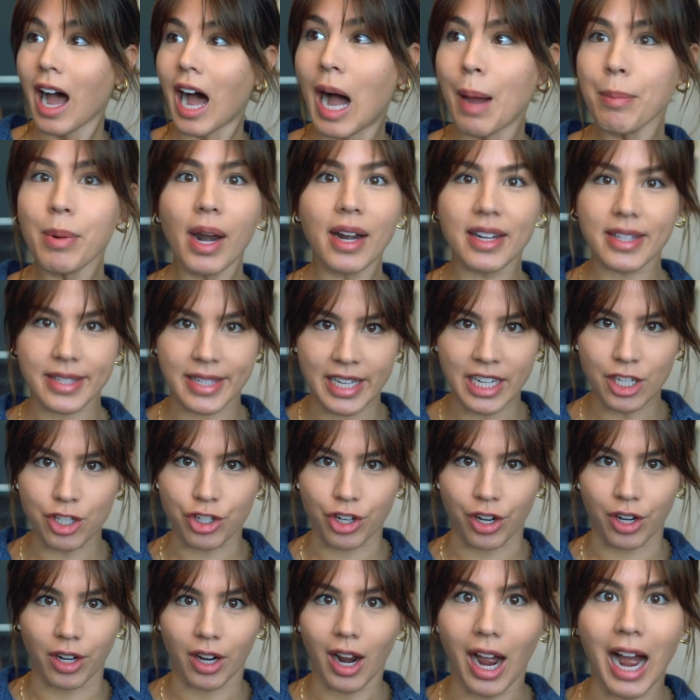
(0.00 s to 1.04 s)
I'm not a
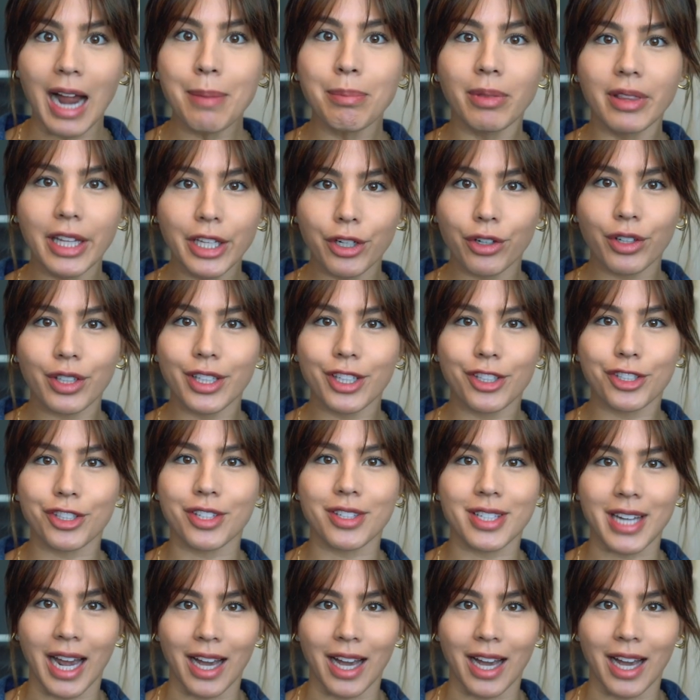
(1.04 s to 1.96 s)
teacher. I'm literally just